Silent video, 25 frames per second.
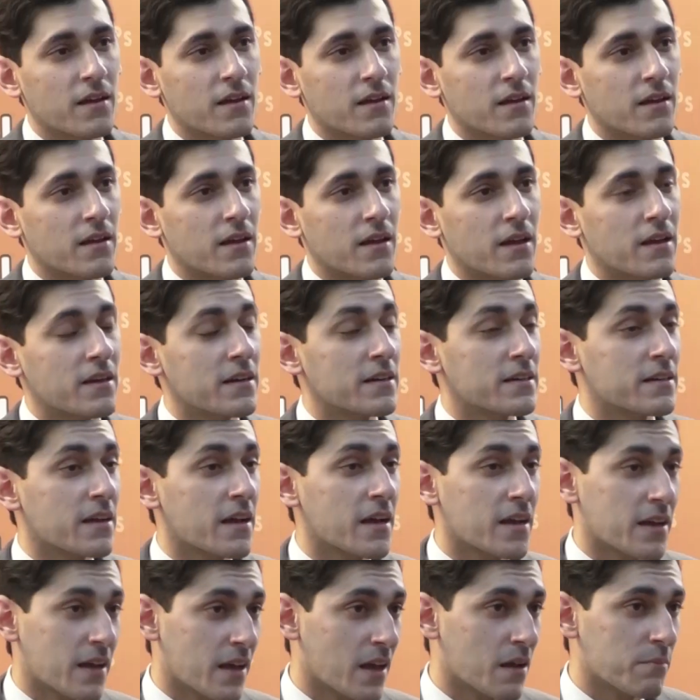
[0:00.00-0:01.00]
and it
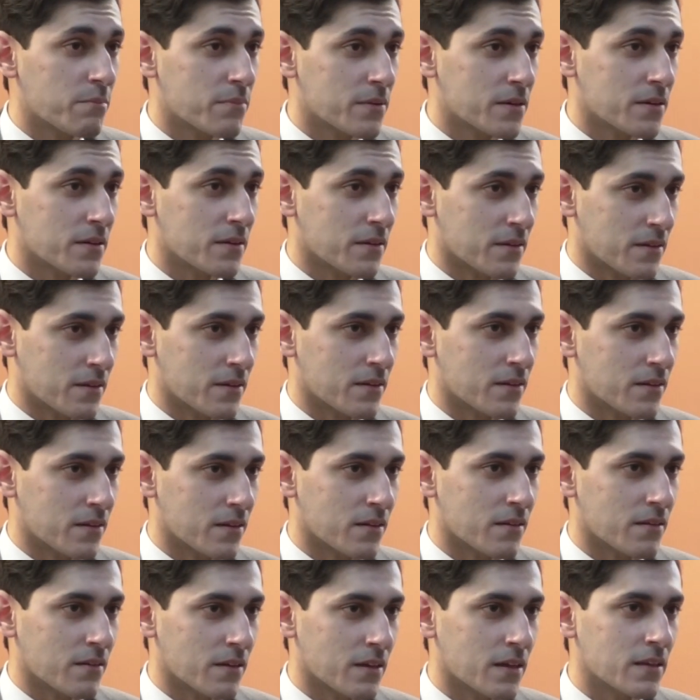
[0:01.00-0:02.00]
can happen
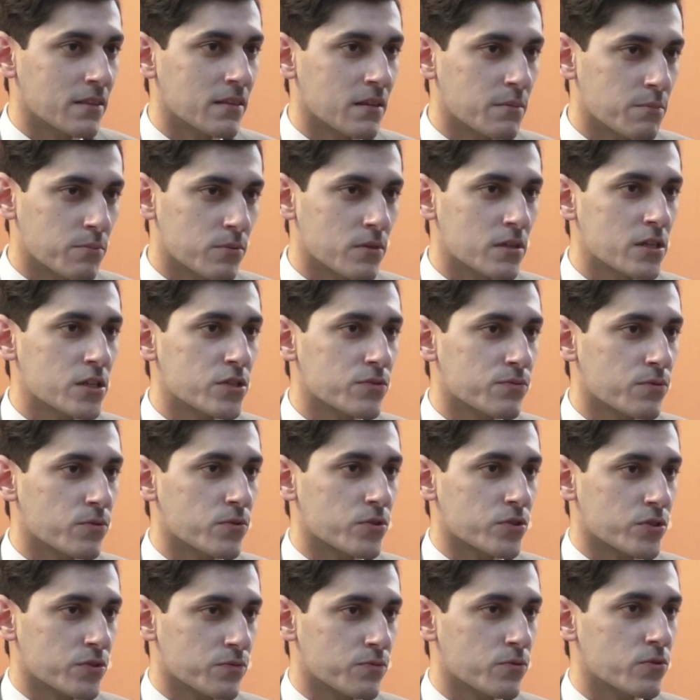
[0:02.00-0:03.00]
in the police
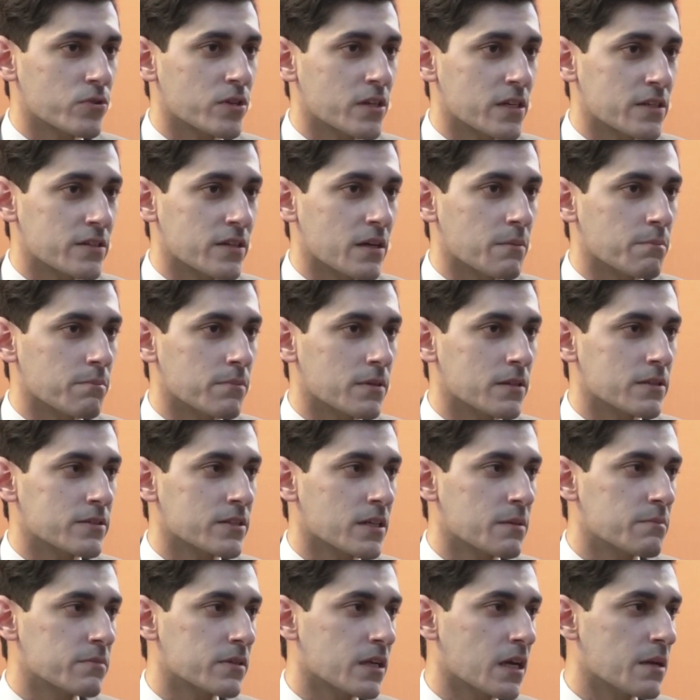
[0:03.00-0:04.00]
force, for example,
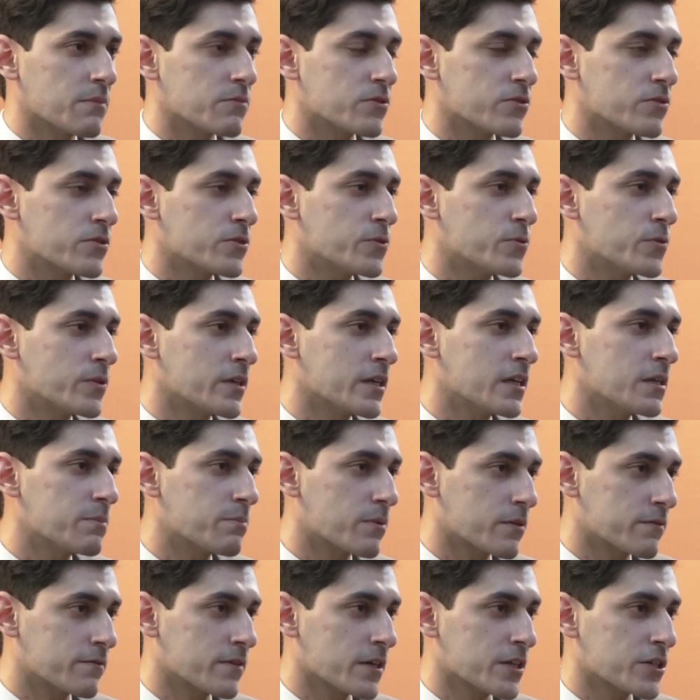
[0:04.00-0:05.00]
sometimes you don't need
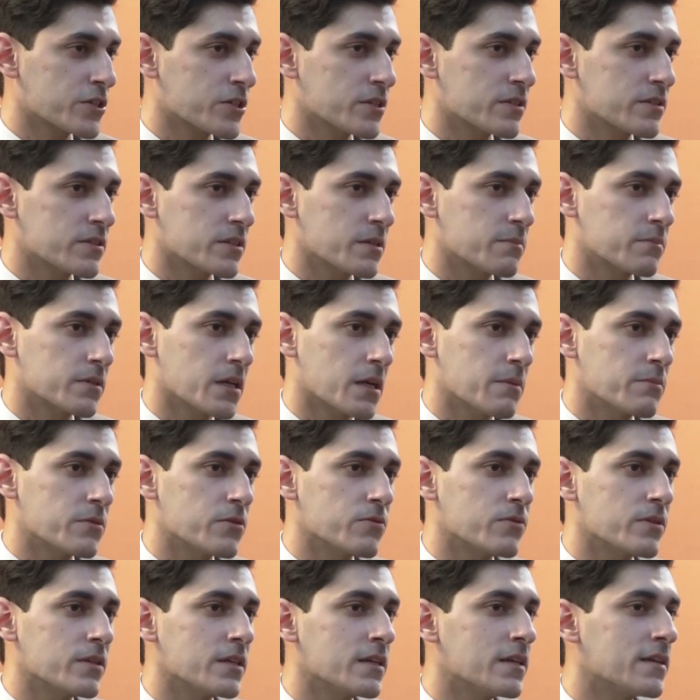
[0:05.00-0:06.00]
perfection, sometimes
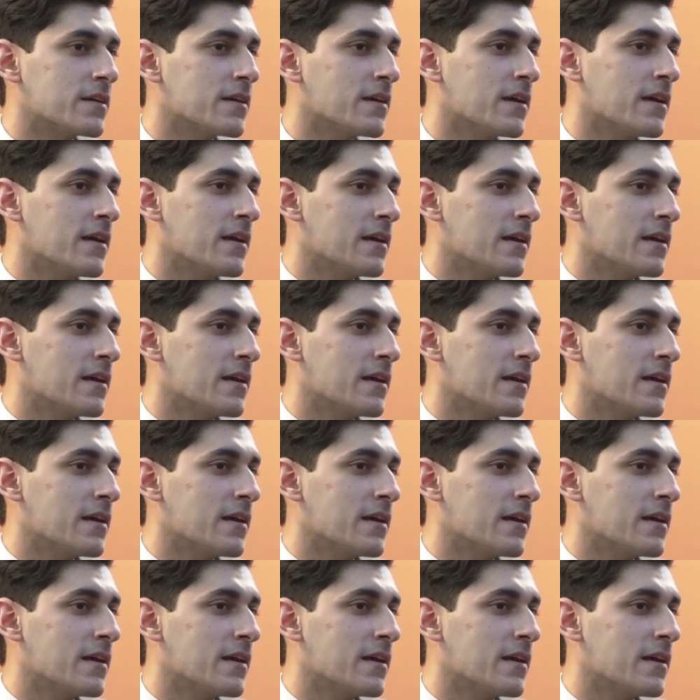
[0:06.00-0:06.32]
you need